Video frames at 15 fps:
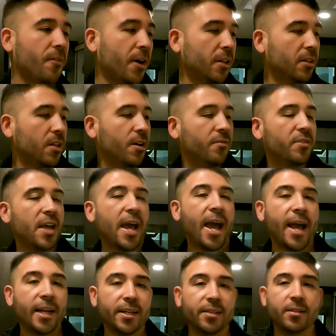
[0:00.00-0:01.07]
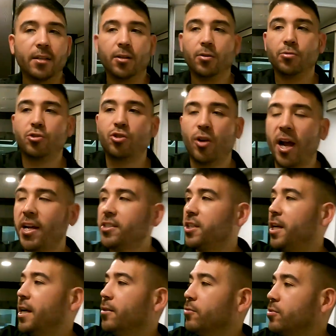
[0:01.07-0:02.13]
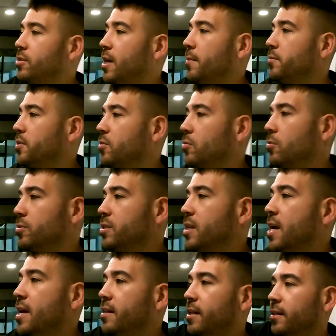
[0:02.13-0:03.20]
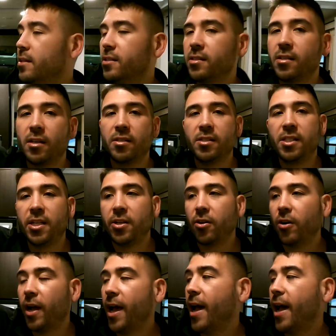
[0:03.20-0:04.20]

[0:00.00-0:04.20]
I love the added little trash can receptacles that the Sunseeker